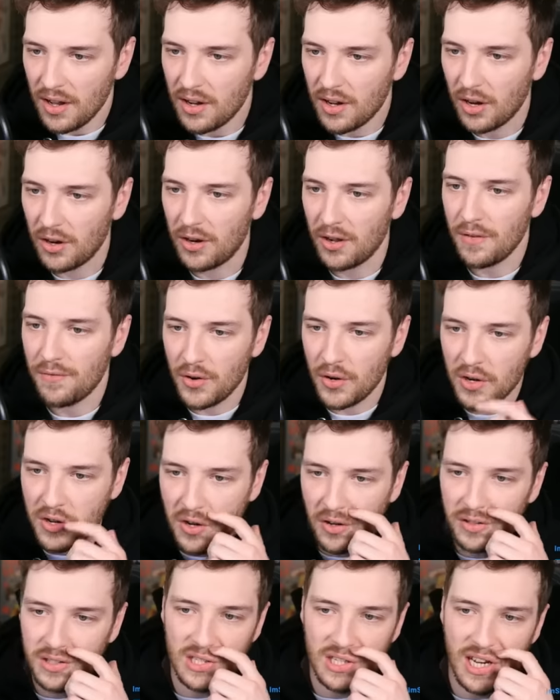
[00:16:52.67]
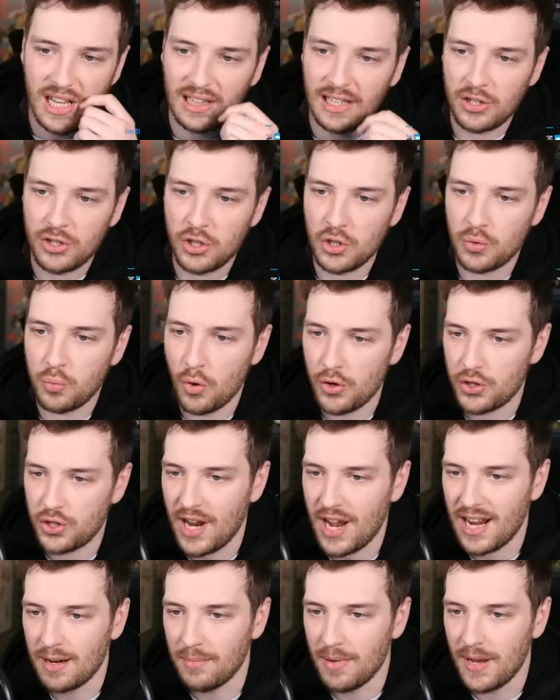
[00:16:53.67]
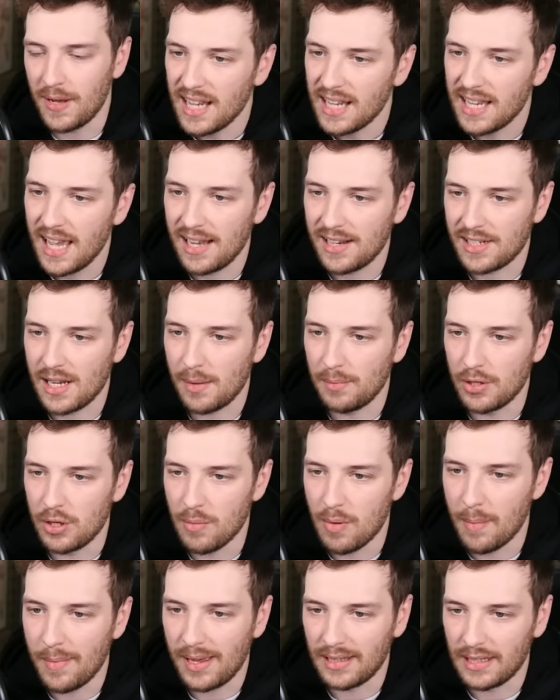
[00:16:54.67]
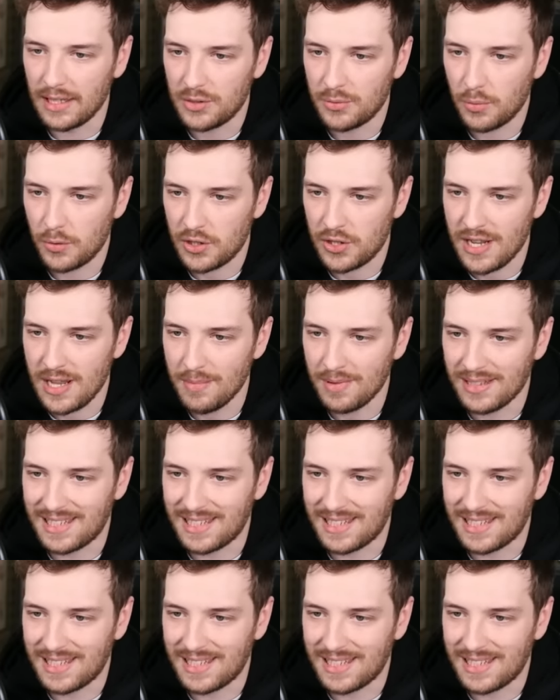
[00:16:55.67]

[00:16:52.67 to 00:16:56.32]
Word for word: Connor, for God's sake, let's just watch anime. K W, W, my man, let's watch Demon